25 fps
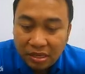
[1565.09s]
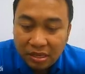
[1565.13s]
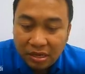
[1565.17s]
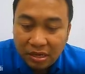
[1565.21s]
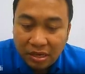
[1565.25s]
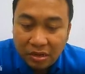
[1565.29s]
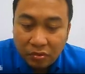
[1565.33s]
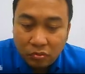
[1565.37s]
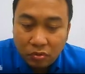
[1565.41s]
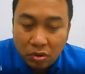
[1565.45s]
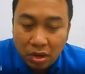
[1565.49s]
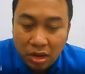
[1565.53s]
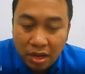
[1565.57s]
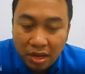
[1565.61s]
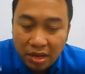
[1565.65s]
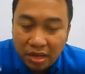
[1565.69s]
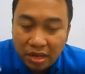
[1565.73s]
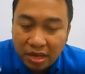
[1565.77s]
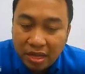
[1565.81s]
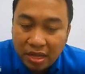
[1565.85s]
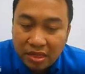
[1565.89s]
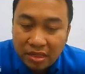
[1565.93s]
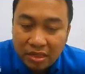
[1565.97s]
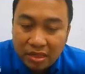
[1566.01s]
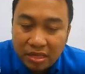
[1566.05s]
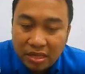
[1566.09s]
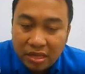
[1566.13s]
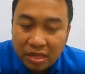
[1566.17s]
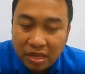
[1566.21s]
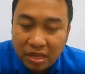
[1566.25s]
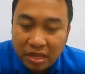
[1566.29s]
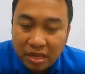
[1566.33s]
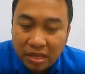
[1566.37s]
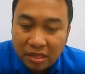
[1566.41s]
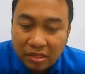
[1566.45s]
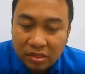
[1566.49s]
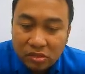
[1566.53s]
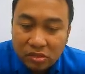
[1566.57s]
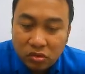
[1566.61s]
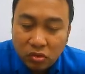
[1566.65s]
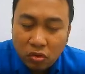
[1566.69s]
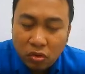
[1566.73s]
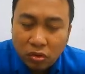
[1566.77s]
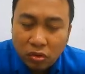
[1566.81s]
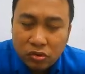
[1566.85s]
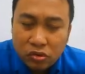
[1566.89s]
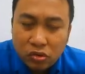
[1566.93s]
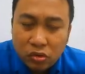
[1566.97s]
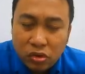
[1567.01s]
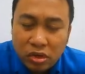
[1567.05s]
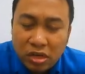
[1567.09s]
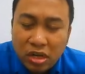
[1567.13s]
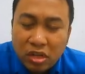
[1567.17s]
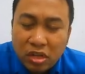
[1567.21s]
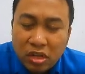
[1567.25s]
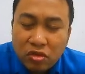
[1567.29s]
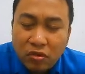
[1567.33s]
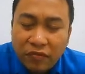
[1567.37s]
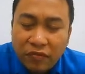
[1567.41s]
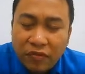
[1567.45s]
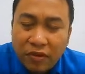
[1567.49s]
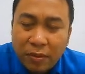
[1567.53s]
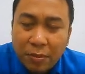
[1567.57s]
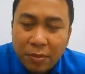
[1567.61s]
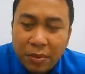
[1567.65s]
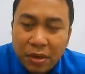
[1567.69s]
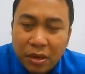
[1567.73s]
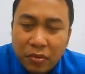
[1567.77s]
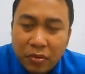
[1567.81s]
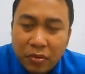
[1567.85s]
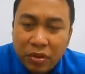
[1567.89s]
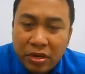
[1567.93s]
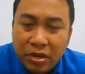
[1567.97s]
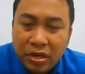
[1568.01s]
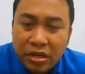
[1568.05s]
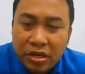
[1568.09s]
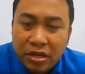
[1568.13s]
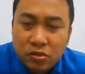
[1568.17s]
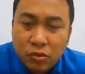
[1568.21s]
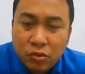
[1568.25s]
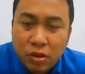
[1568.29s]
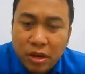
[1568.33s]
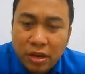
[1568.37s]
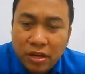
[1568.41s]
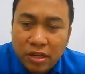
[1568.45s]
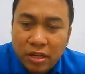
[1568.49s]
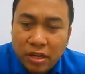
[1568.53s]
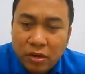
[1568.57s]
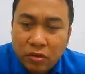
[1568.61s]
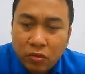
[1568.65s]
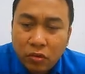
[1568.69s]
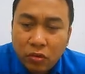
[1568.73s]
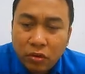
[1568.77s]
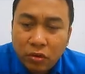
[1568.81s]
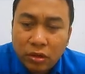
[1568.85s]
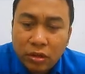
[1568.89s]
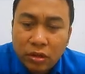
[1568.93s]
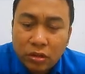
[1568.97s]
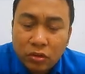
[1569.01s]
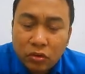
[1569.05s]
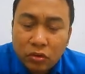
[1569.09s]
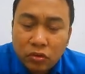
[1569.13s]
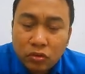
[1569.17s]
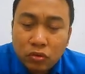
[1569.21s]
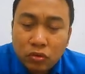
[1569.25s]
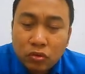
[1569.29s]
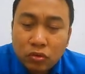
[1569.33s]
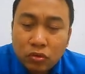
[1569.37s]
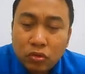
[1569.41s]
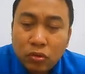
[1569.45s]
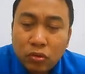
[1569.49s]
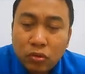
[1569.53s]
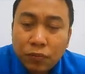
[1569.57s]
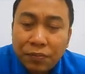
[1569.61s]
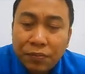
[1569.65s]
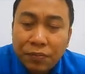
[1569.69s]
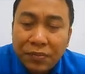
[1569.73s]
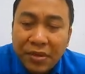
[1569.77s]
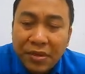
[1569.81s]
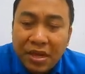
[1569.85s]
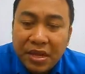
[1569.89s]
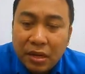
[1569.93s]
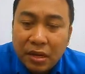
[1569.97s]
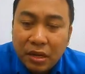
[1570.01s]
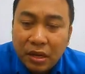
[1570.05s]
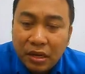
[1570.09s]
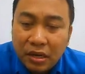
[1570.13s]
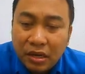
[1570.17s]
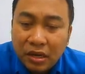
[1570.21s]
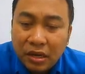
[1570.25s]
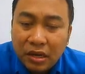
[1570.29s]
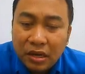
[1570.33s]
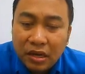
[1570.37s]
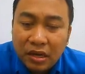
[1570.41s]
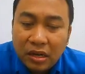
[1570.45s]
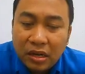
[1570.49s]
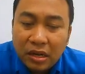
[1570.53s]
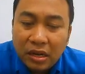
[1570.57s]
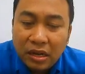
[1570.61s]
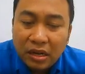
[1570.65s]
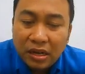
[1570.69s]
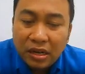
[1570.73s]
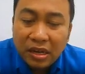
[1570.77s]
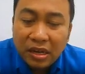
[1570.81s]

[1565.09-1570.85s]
DY, NTA, and so on. So you need to familiar this one in order to get